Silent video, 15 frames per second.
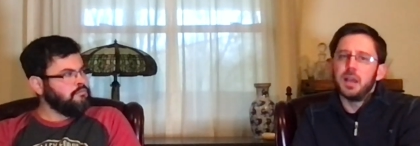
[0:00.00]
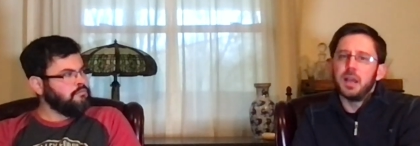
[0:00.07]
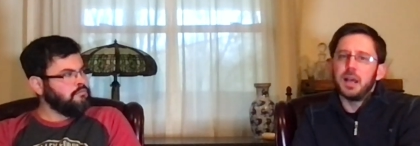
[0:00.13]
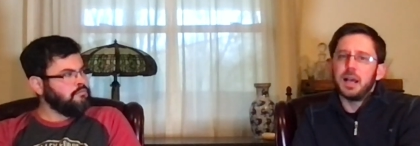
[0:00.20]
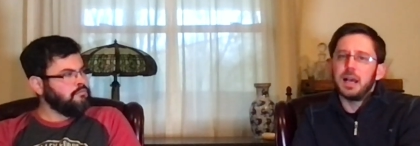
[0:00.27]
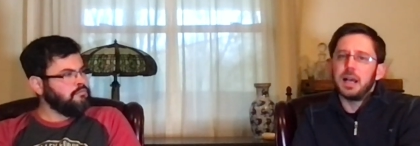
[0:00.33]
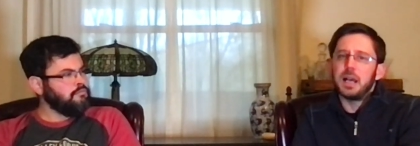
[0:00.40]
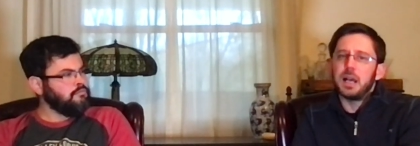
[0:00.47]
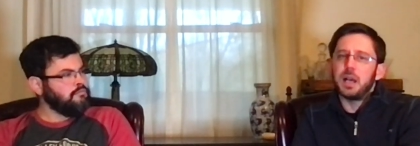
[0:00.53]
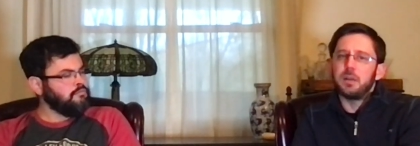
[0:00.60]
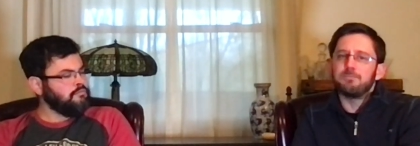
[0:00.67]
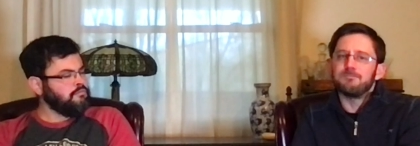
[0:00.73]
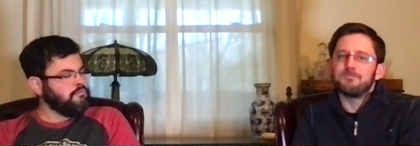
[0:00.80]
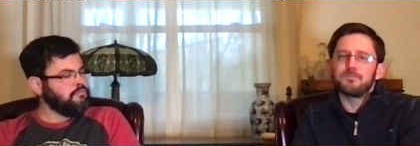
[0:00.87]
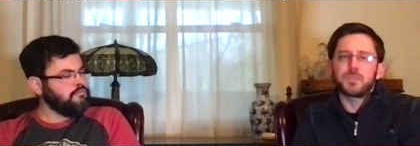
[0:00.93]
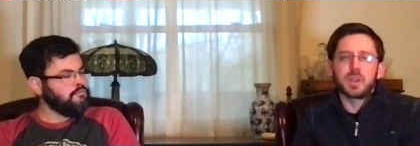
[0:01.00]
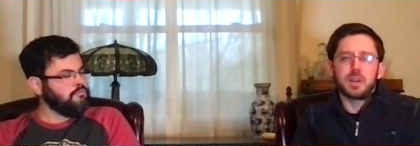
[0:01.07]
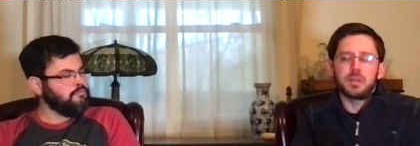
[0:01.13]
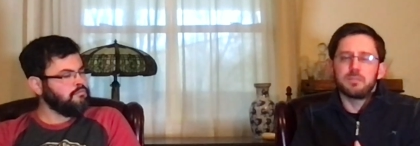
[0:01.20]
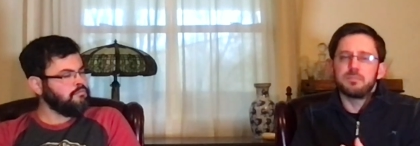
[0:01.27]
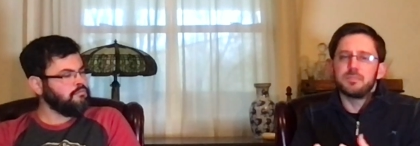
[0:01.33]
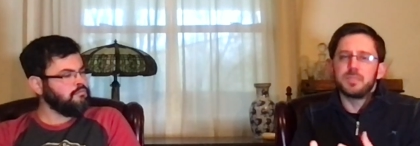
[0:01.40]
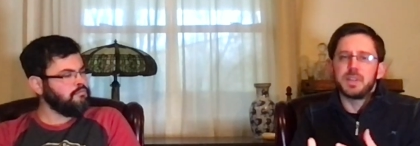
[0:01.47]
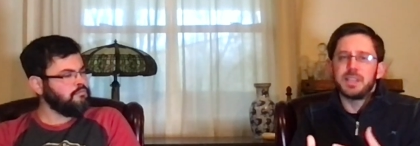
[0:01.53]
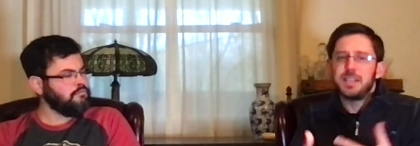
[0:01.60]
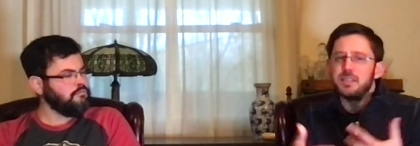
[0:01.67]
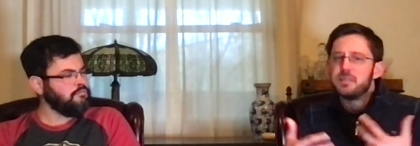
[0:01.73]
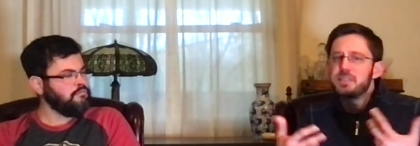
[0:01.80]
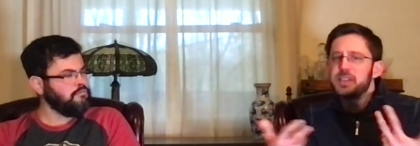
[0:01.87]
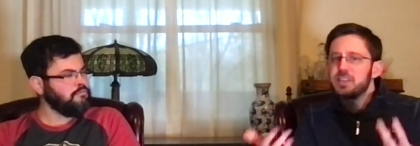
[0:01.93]
Speaker 1: um, uh,
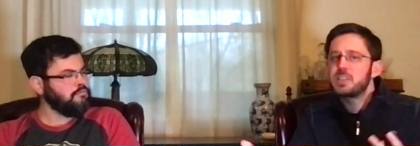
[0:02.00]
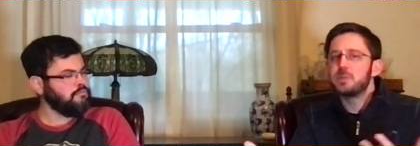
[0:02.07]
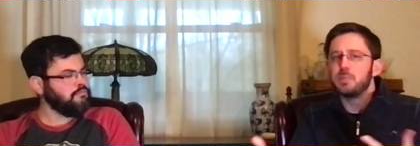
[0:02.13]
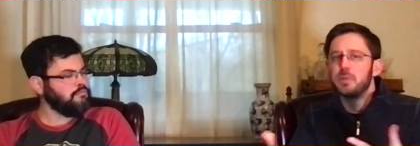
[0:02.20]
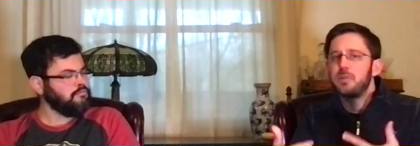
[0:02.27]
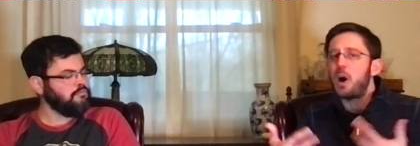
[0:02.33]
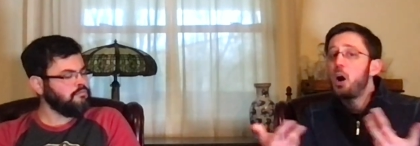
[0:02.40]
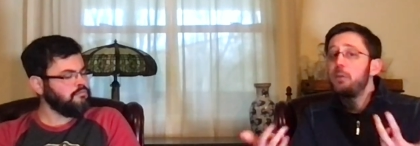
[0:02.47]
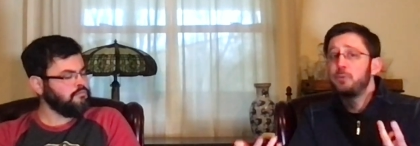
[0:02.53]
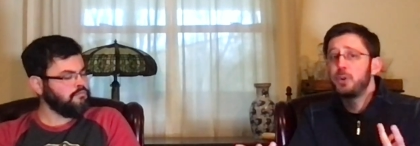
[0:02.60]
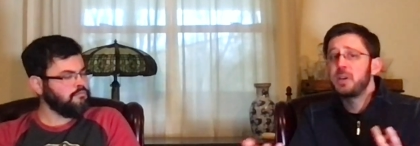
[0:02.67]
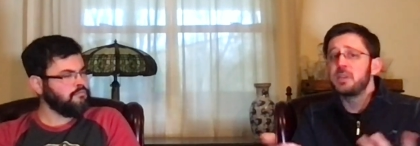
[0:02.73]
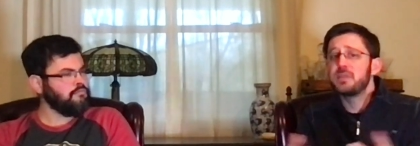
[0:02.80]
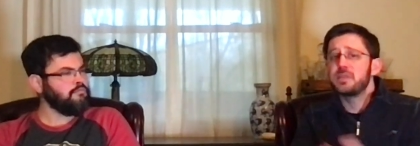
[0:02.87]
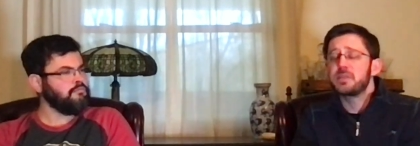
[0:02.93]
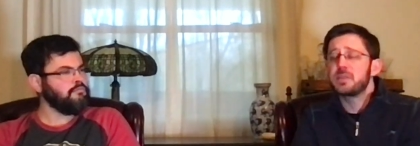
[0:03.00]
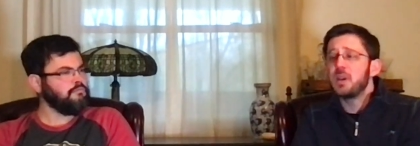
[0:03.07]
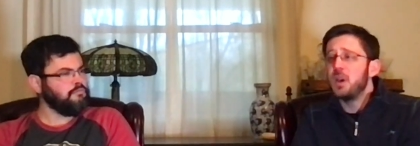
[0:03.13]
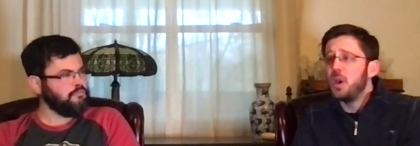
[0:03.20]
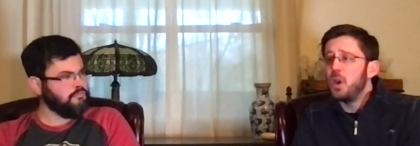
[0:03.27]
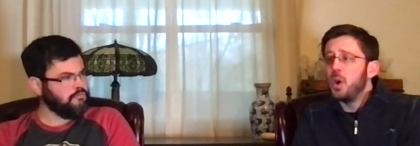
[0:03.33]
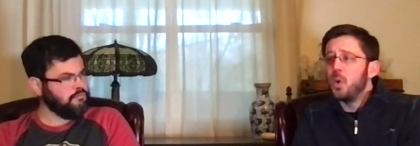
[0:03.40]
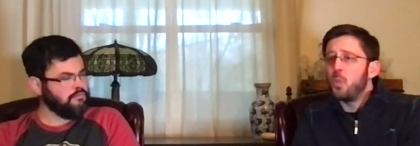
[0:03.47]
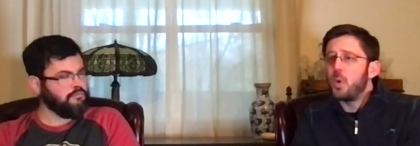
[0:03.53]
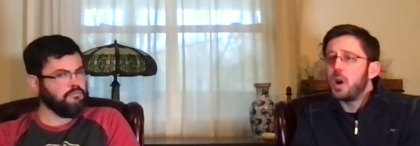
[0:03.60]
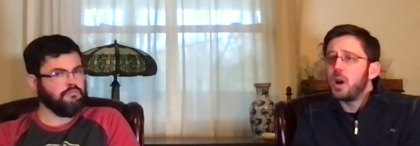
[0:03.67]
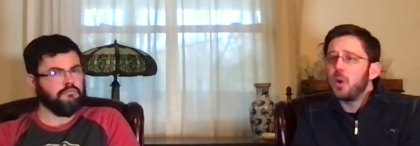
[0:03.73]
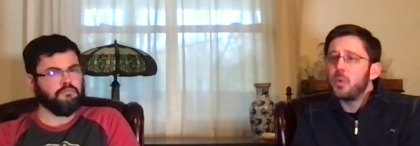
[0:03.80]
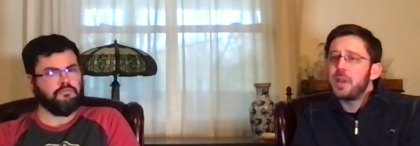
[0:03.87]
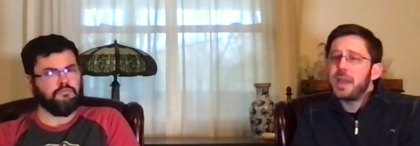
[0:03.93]
system of offerings,
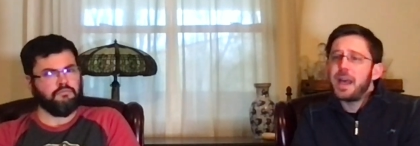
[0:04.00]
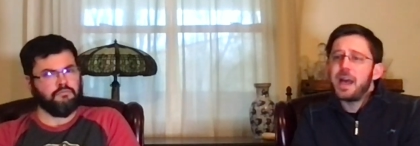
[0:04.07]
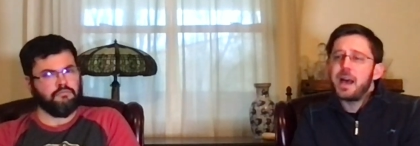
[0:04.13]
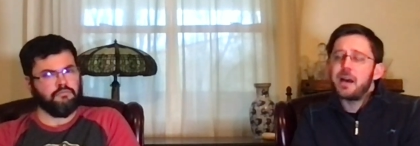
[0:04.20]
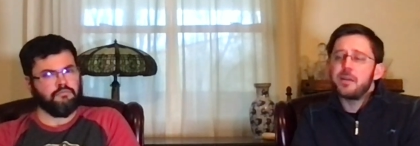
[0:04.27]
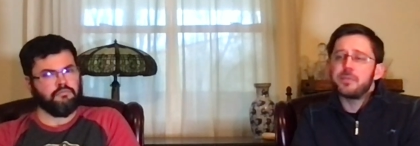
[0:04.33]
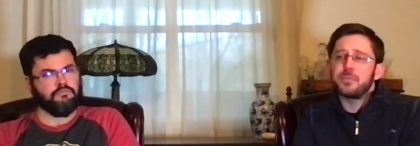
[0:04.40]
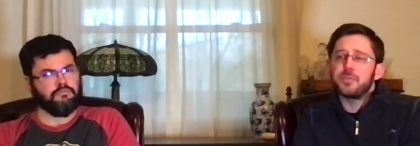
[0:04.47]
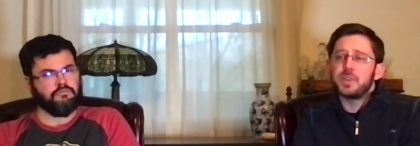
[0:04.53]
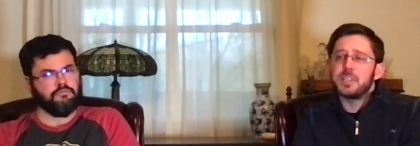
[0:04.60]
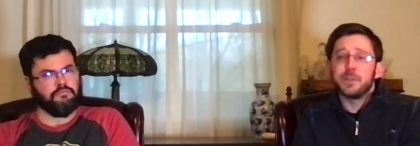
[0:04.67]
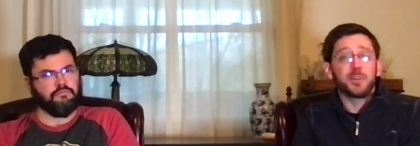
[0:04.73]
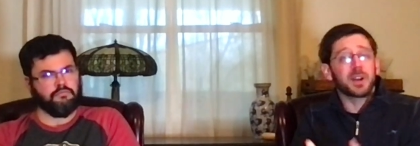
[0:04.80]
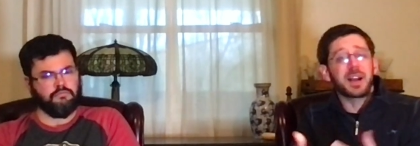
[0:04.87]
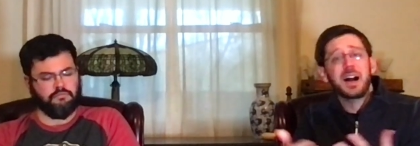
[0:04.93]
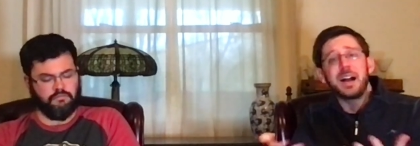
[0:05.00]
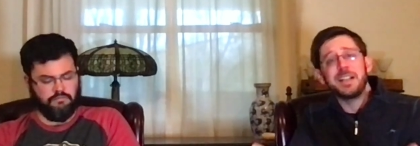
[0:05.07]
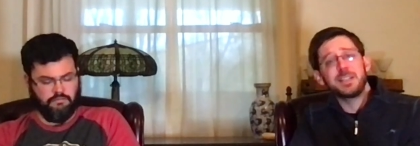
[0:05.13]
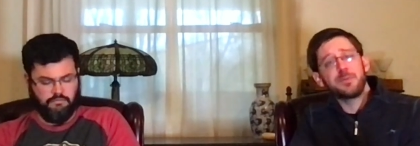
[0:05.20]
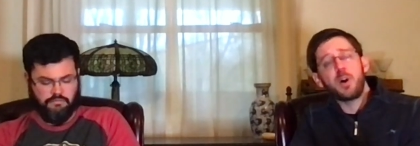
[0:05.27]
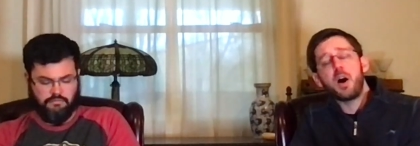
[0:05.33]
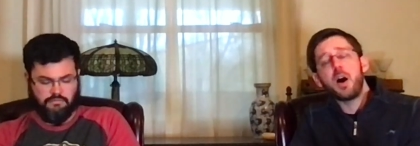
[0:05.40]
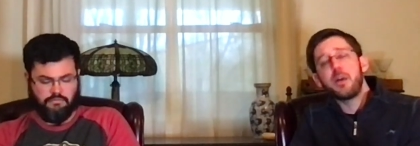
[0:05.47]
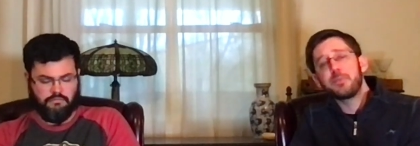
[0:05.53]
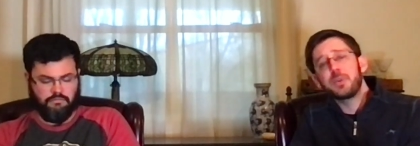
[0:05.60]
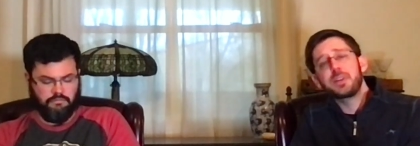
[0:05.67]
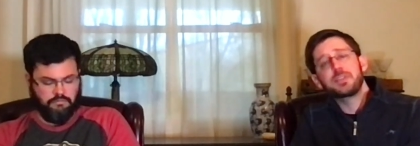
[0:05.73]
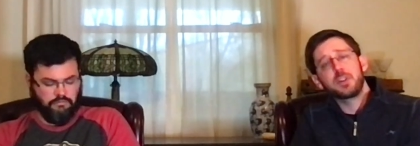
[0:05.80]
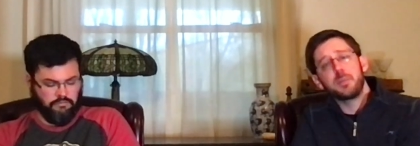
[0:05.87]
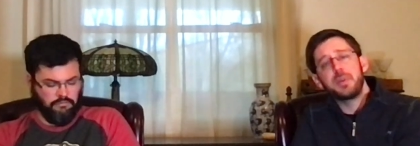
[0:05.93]
where we have different kinds of
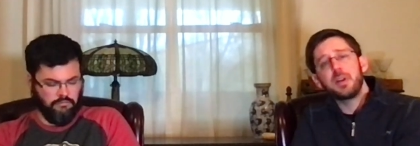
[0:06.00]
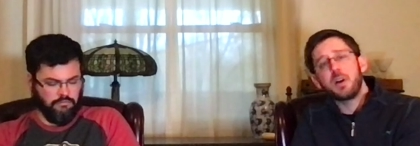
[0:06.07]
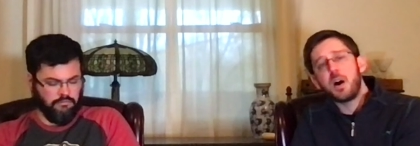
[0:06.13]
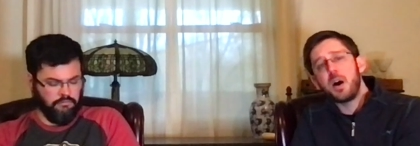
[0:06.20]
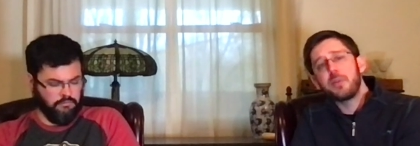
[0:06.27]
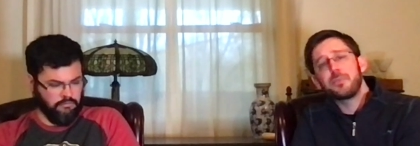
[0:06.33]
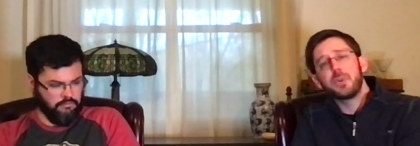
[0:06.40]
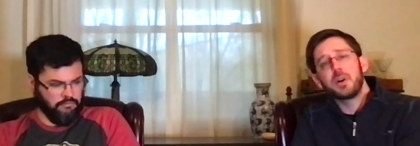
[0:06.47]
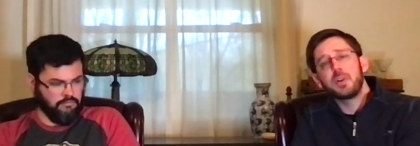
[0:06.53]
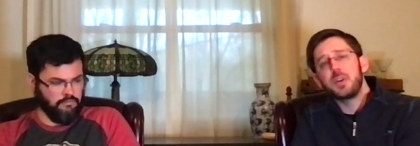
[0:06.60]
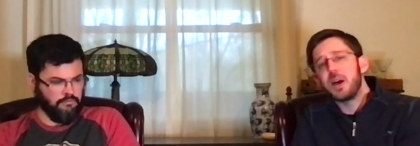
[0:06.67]
offerings that are being offered.